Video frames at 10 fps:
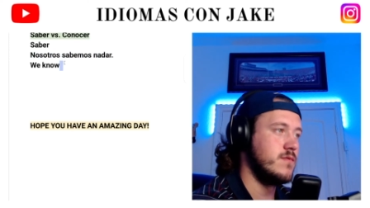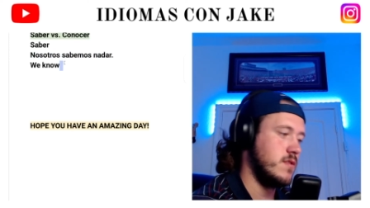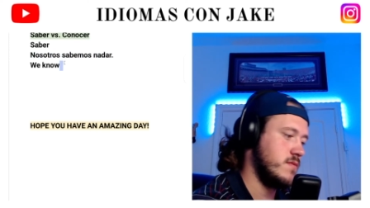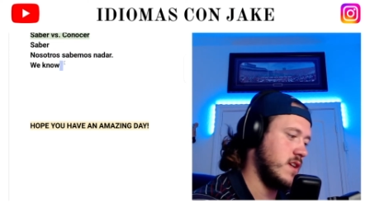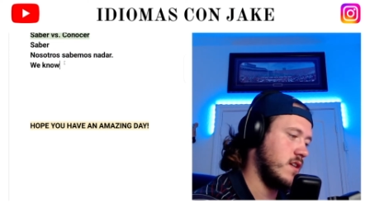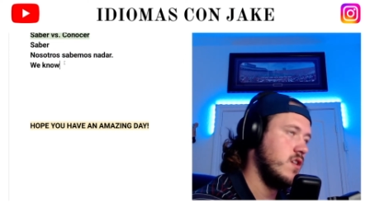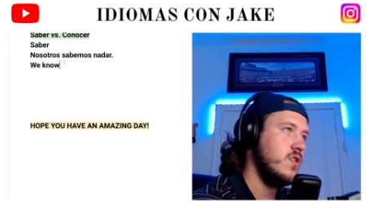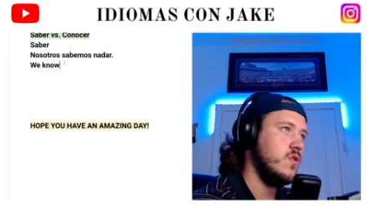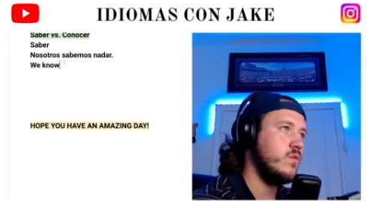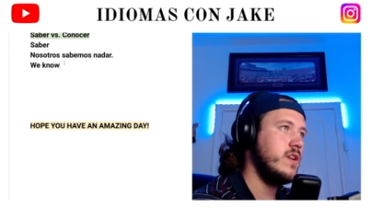So I'm saying
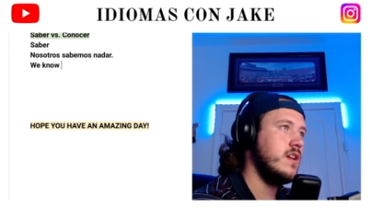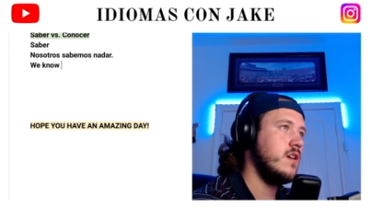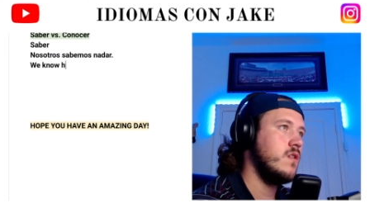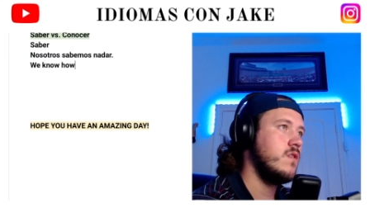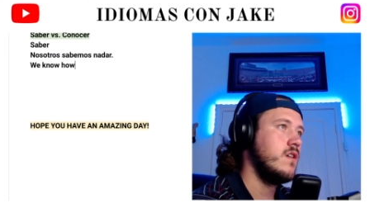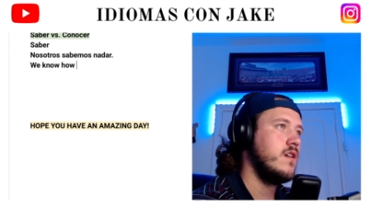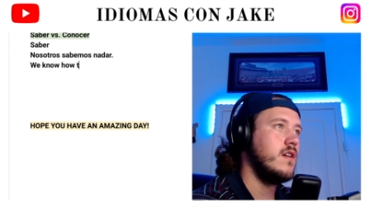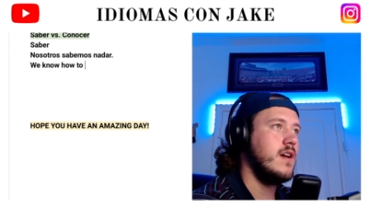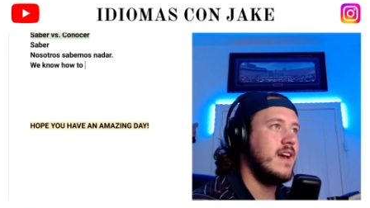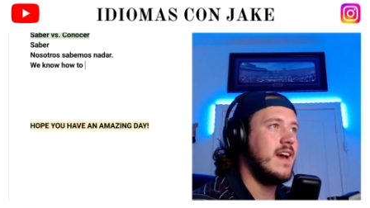we know
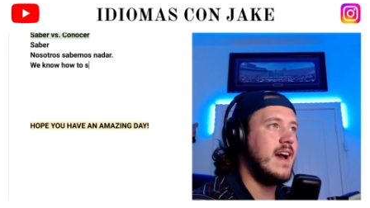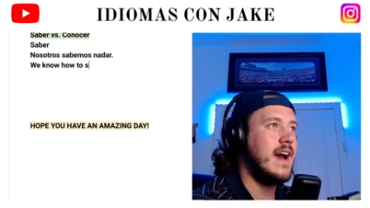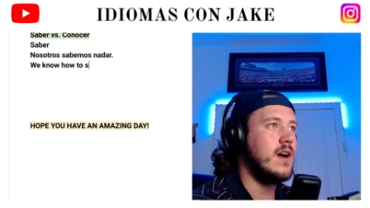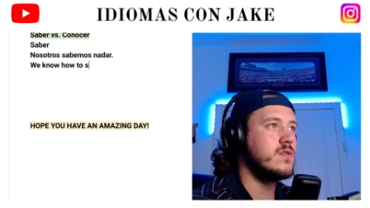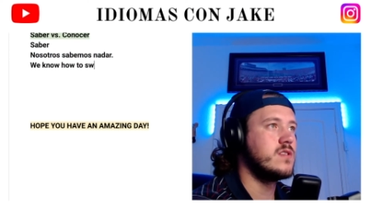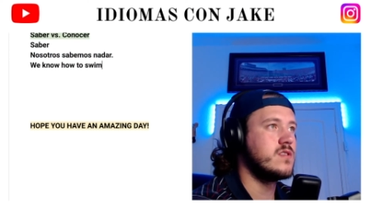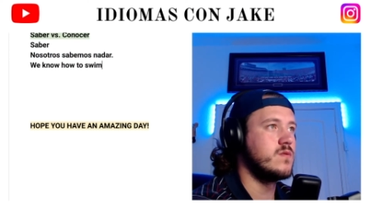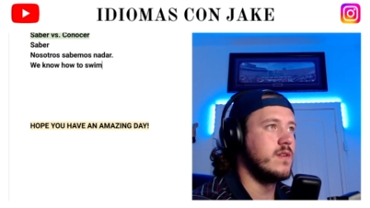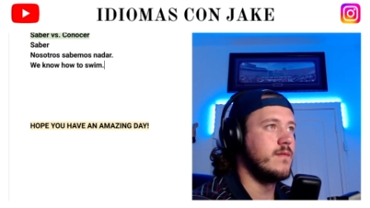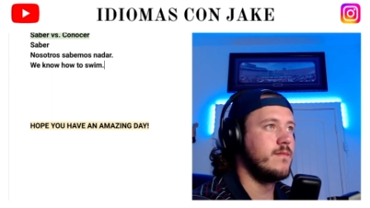how to
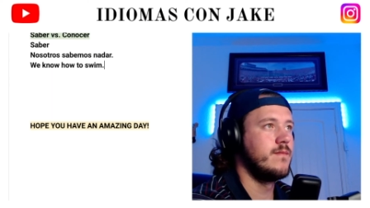swim.